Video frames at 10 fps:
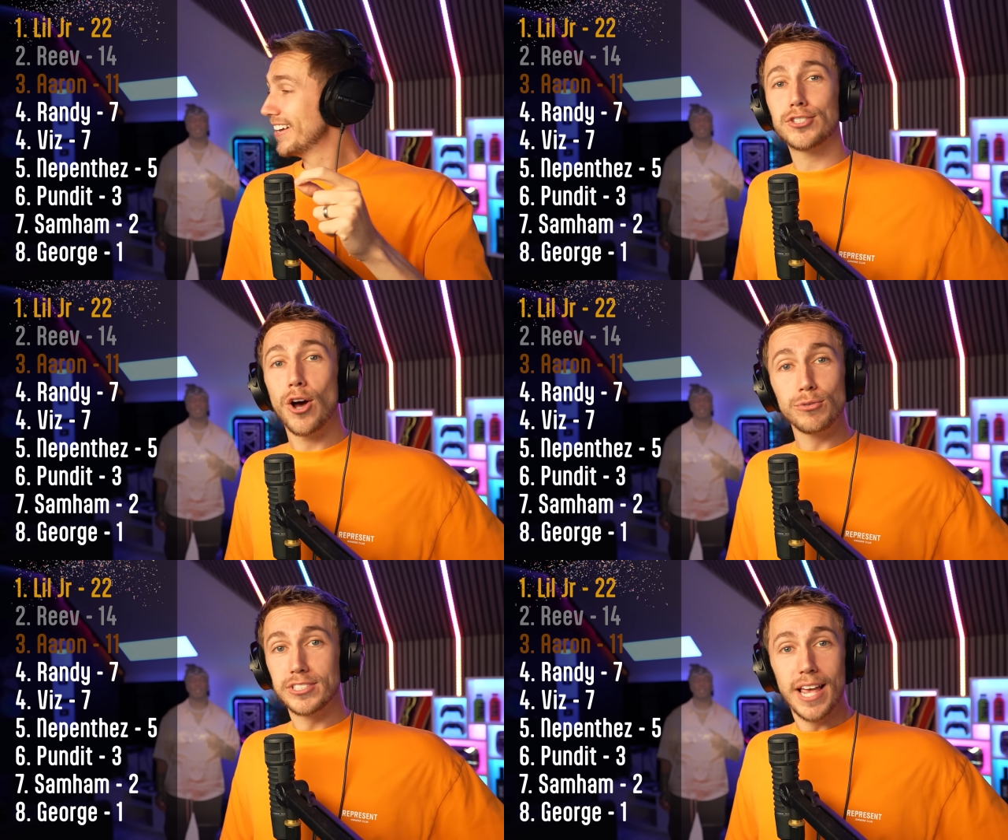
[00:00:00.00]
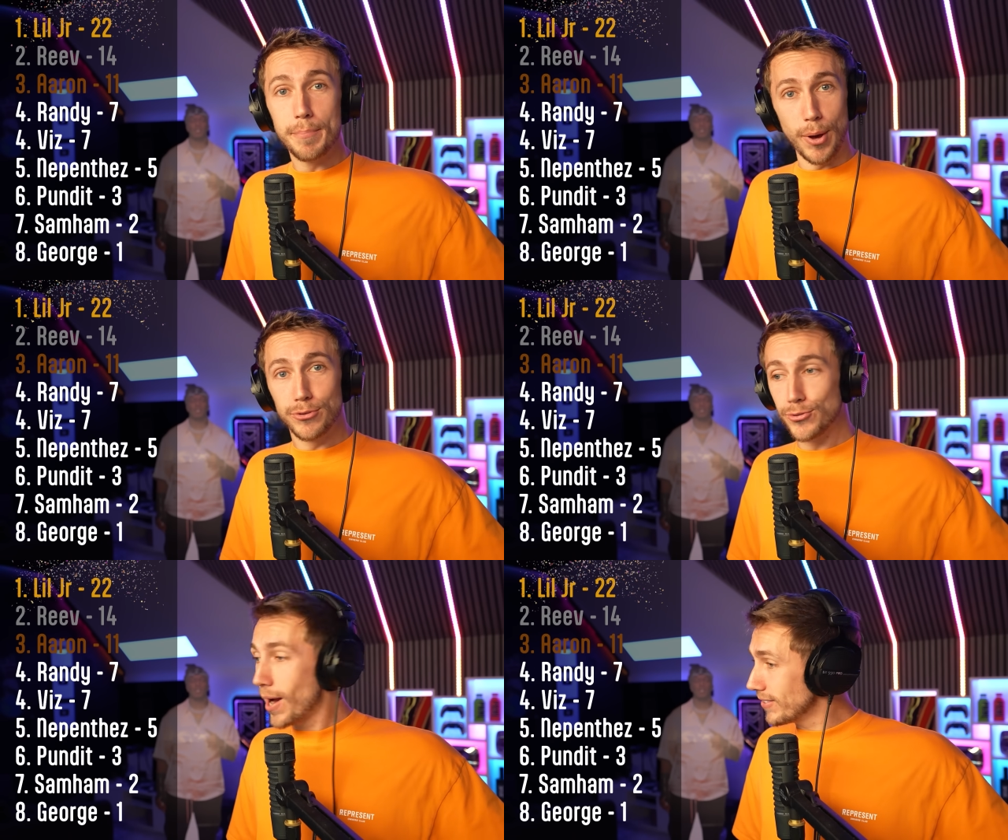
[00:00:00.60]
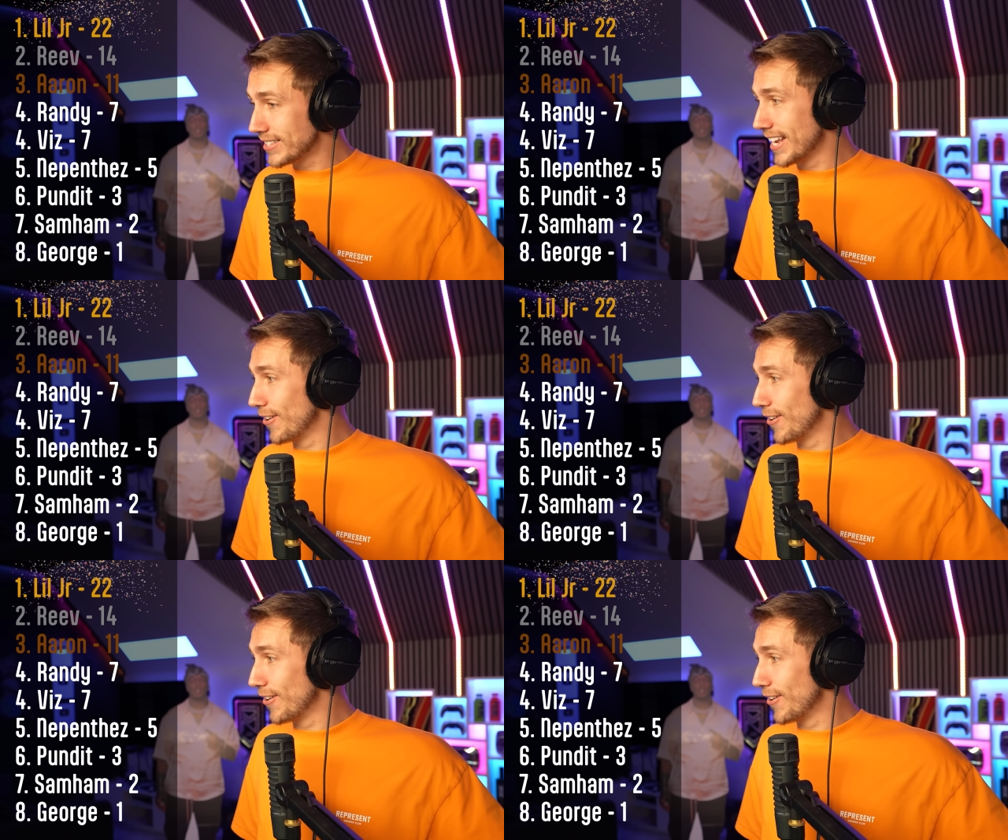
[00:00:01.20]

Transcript: I got told to say both throughout the